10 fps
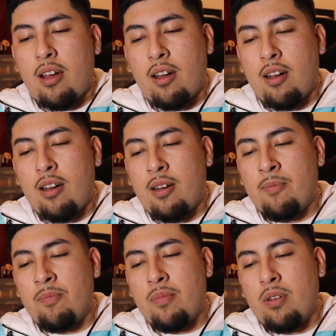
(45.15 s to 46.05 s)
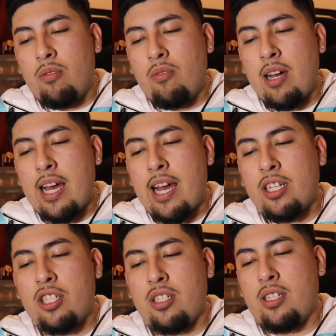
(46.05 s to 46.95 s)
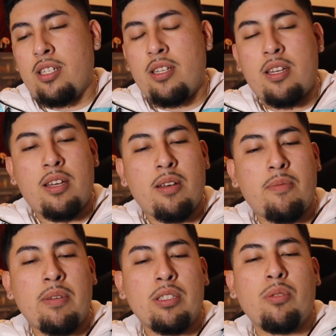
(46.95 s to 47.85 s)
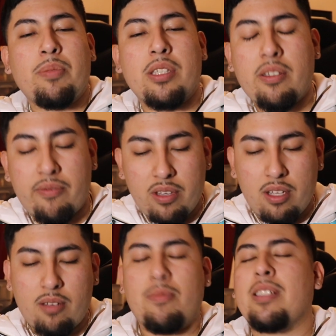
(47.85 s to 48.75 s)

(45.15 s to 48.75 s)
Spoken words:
Well, actually, my stupid TV...